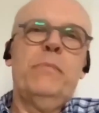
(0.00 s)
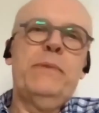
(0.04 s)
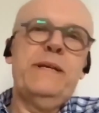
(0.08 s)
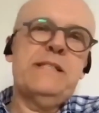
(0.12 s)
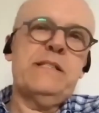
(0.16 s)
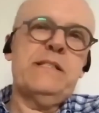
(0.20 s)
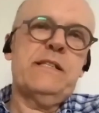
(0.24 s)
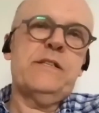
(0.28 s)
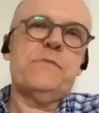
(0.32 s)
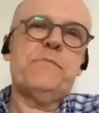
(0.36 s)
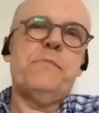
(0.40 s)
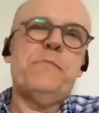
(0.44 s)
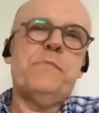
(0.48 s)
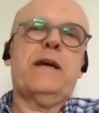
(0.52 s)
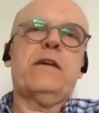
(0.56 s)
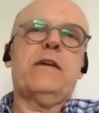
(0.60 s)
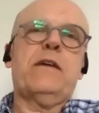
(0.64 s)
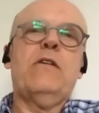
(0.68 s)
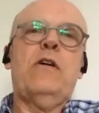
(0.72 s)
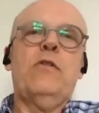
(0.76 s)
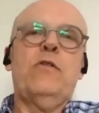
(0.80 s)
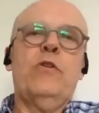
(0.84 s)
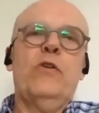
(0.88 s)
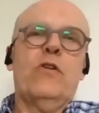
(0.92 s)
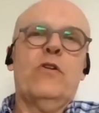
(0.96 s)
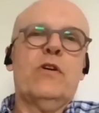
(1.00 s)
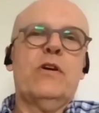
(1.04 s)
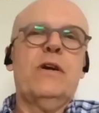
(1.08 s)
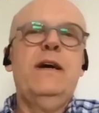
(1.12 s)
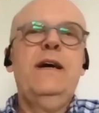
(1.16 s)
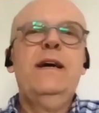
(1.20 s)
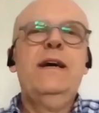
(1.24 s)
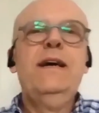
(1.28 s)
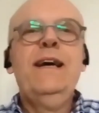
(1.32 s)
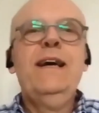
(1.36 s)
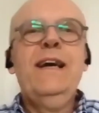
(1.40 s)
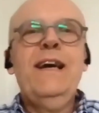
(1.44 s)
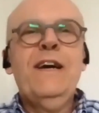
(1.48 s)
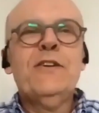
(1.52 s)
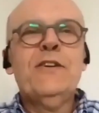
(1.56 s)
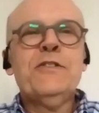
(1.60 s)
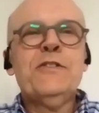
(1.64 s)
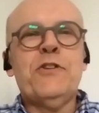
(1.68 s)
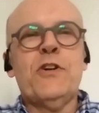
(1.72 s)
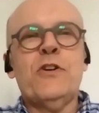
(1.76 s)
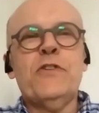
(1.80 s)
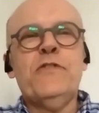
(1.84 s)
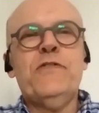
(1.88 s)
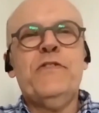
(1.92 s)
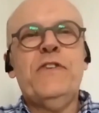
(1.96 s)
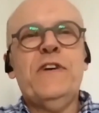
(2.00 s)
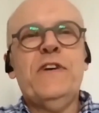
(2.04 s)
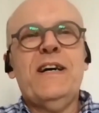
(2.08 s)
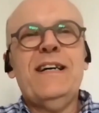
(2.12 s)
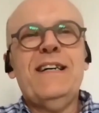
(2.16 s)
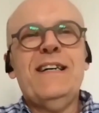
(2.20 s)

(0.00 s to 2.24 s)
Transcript: business background, or sort of